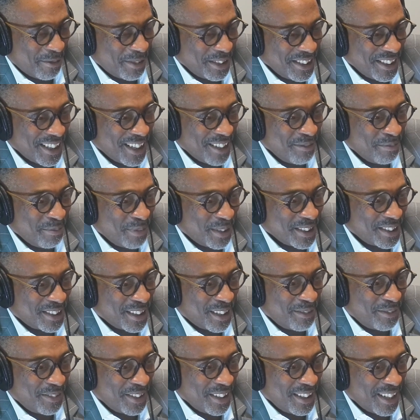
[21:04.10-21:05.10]
was nothing but
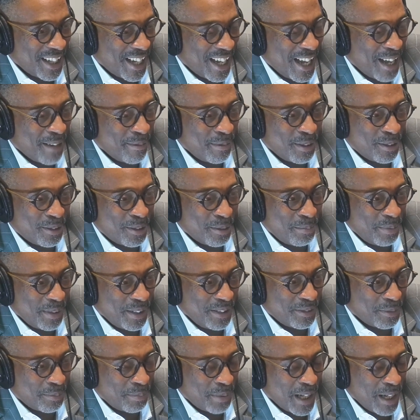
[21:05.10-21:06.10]
something that happened yes. on a
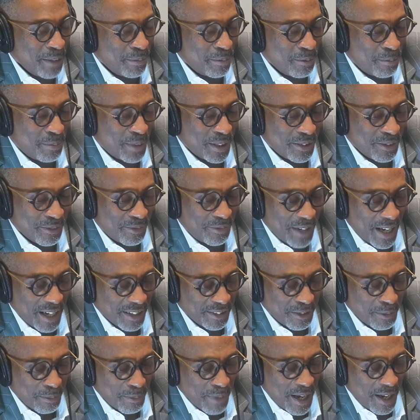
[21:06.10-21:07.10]
piece of paper. But the yes.
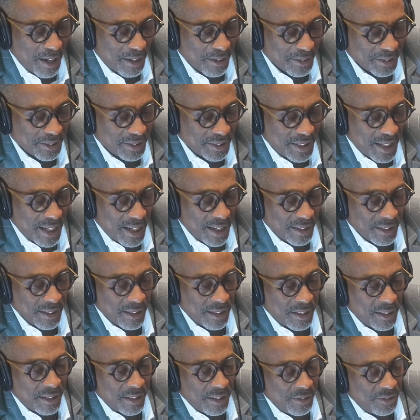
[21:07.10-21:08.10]
fact of the matter is that
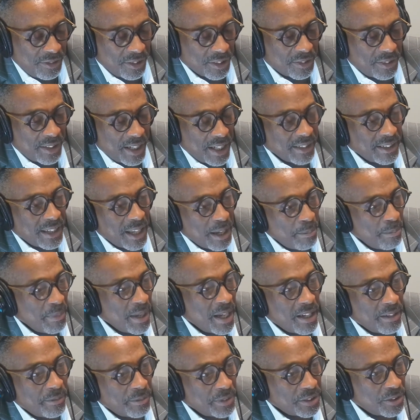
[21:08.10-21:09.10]
just like that
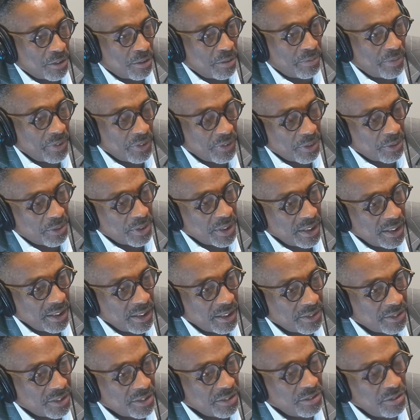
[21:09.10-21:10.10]
man was home for 30
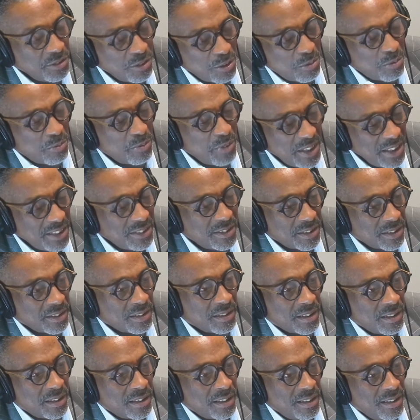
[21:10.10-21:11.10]
years, there's mm-hmm. no reason.
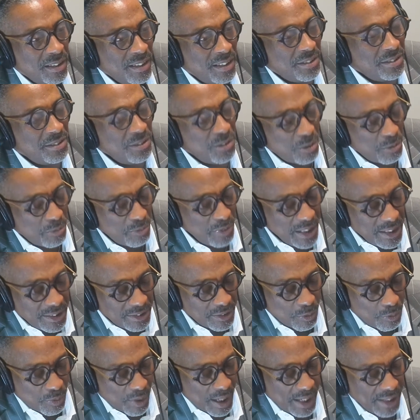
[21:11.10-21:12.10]
There's no
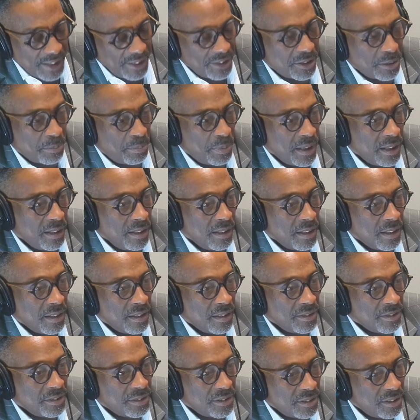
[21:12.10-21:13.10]
reason why he should be
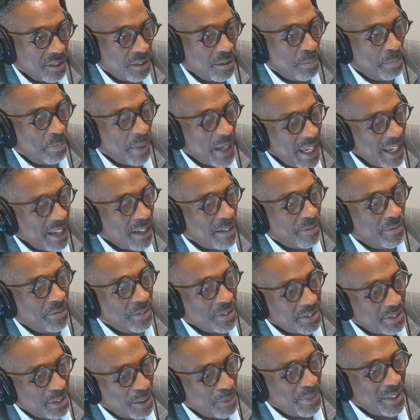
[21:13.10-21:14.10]
still paying for
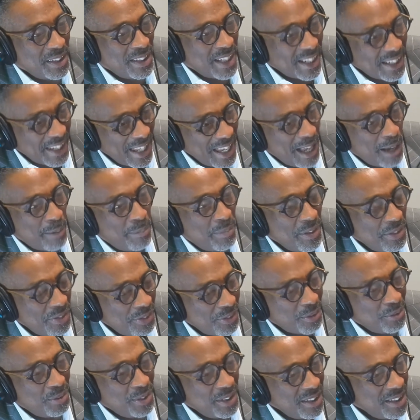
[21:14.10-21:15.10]
something that happened
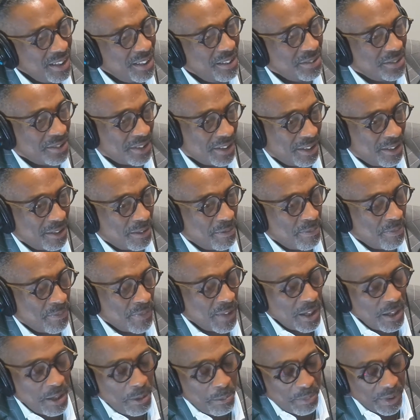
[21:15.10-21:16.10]
30 years yes. ago.
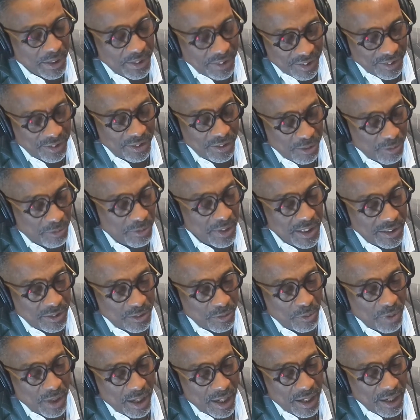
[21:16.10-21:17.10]
Yes. But this is the
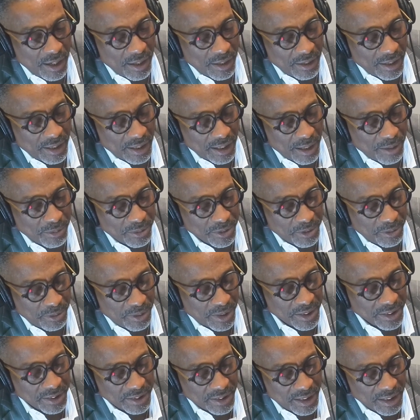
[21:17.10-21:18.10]
reason why, like I was
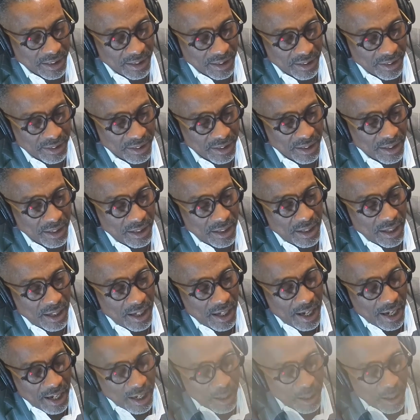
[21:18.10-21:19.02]
going to say, Linda, I